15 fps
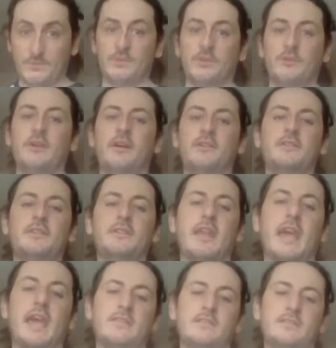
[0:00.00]

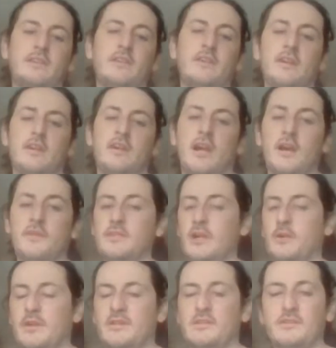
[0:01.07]
2008, after
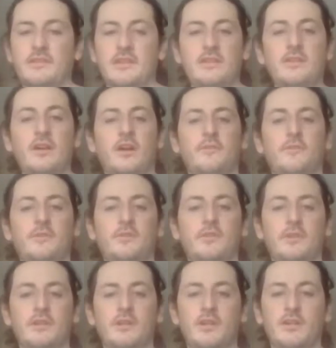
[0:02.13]
I went to see
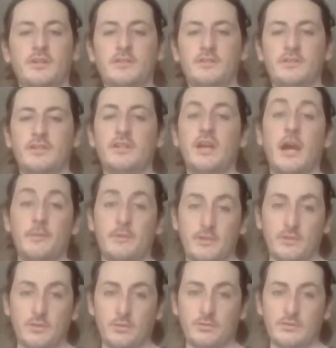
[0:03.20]
Garfunkel in concert, I
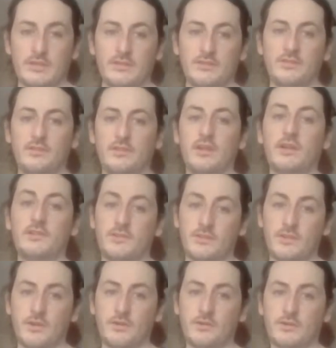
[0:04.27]
recorded a
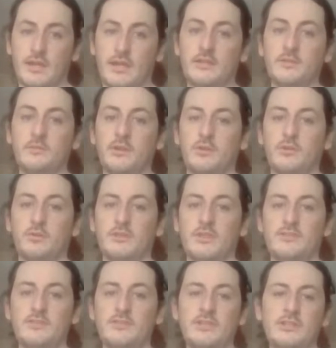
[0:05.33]
song in the
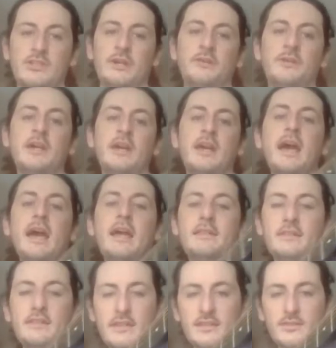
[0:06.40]
recording studio,
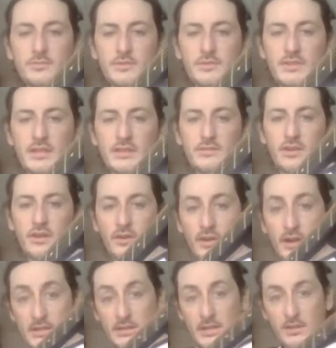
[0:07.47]
and this was a
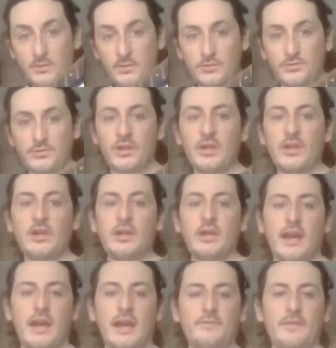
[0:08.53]
guitar I used.
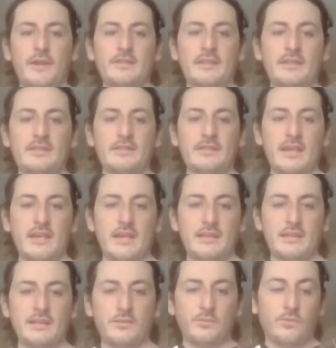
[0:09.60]
I have like this
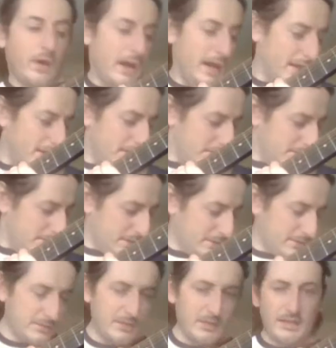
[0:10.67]
little wire
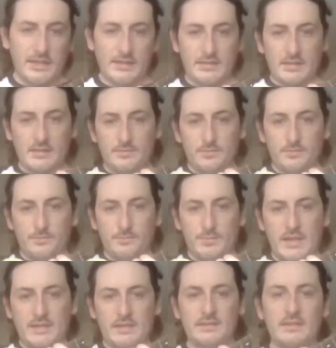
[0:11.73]
that's got like this
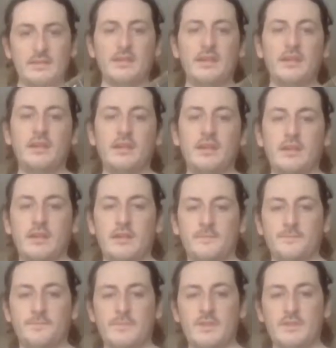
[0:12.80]
piece at
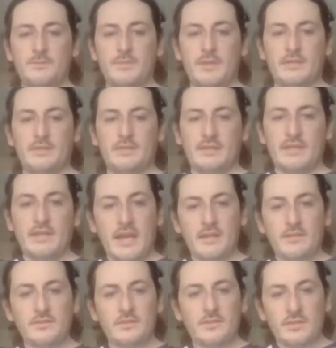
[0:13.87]
the
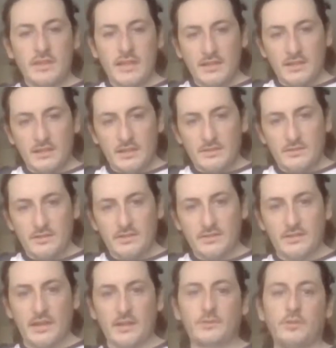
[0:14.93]
end to link it into your
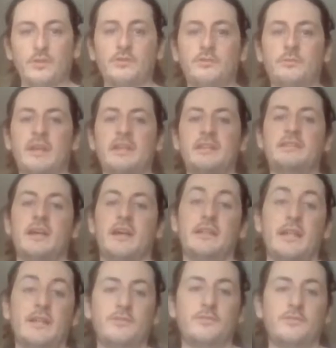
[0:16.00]
sound hole to make it sound
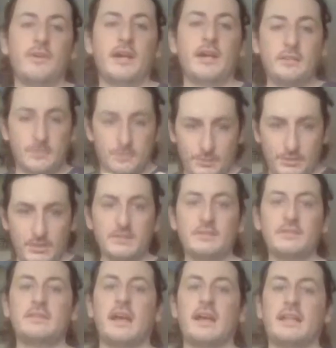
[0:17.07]
electrified.
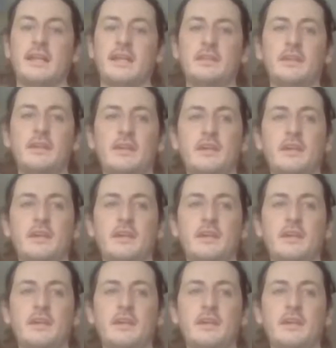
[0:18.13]
Plugged that in,